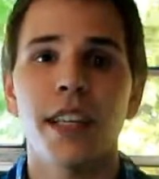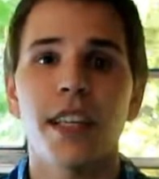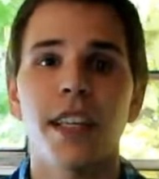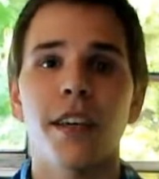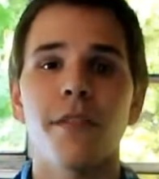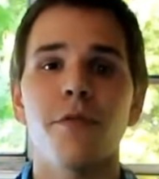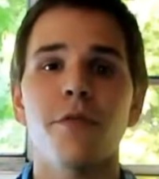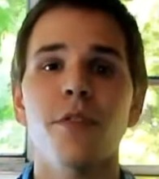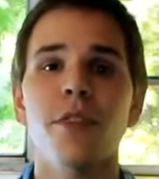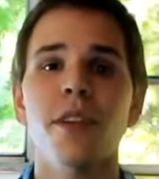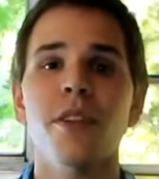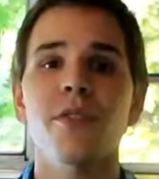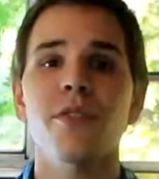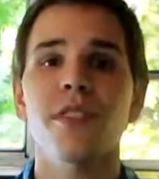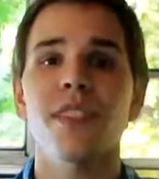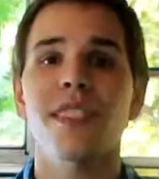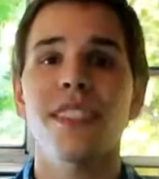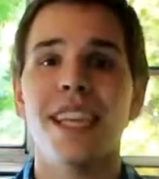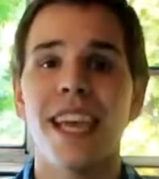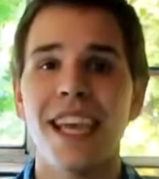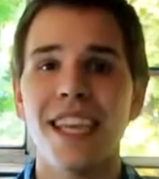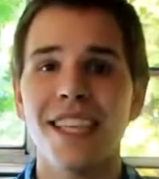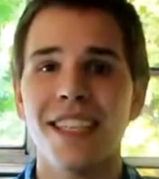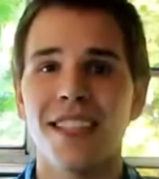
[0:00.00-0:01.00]
Give readers a
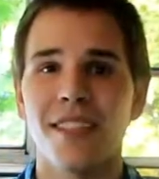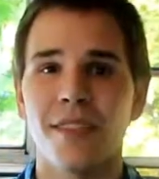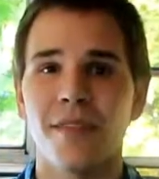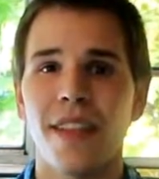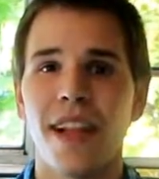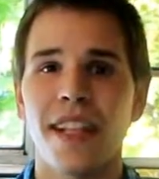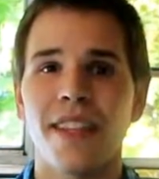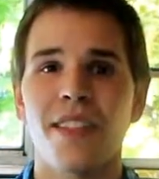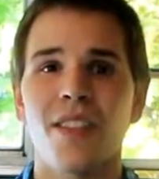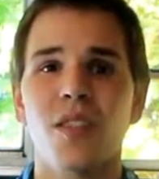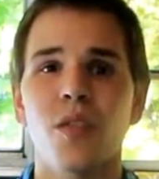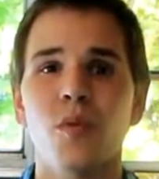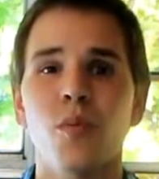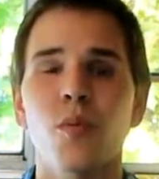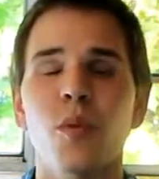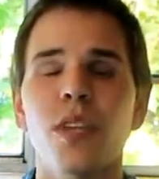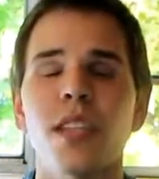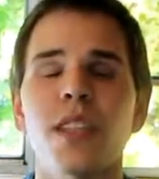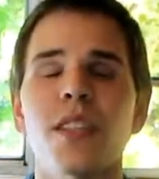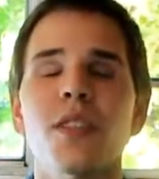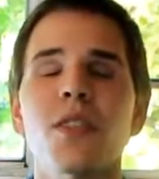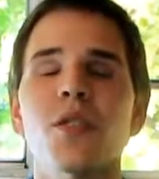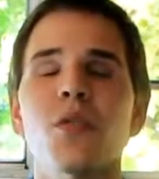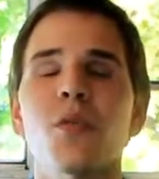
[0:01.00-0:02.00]
taste of that
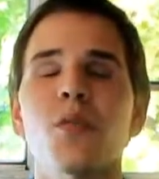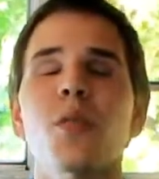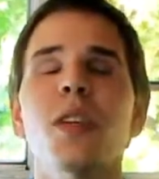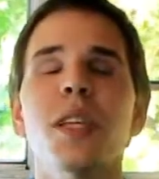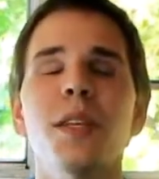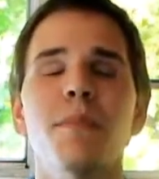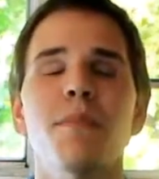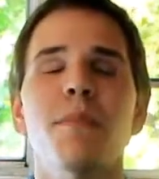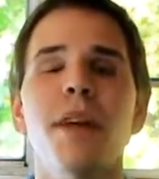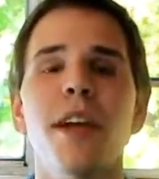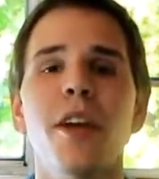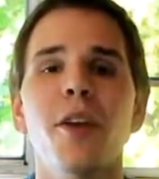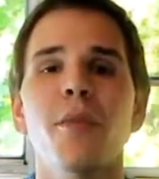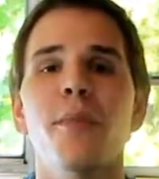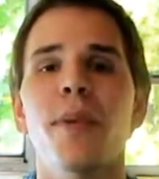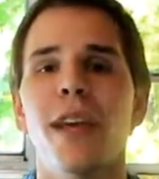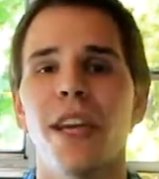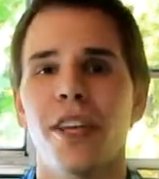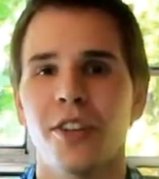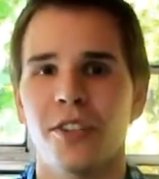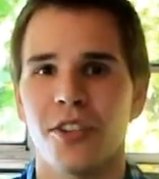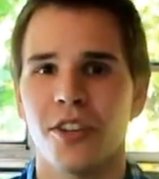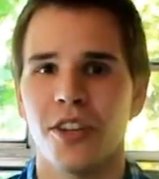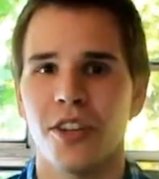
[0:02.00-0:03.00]
sweet, sweet bigger
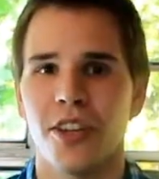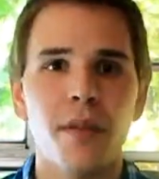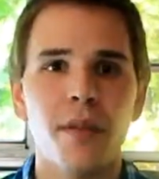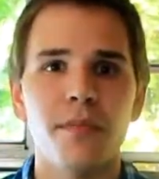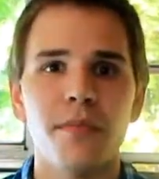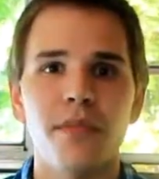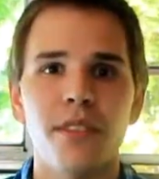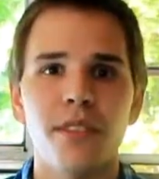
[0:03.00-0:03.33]
picture.